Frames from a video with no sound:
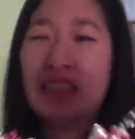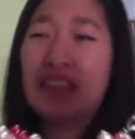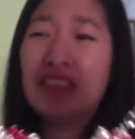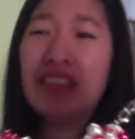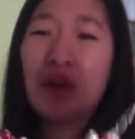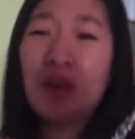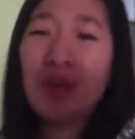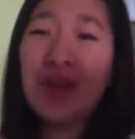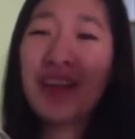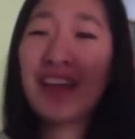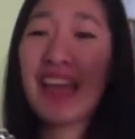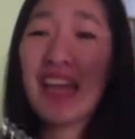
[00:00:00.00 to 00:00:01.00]
really
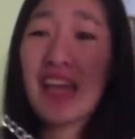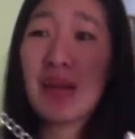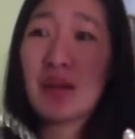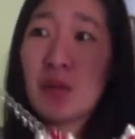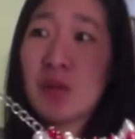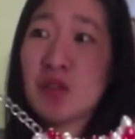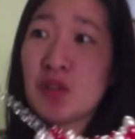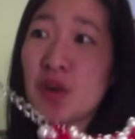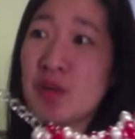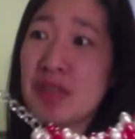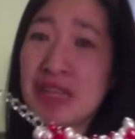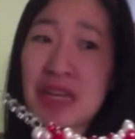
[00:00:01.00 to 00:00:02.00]
hoping, and I'm also
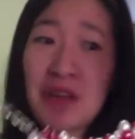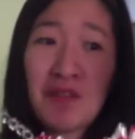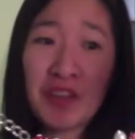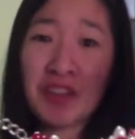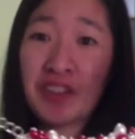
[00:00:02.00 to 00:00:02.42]
hoping that it fits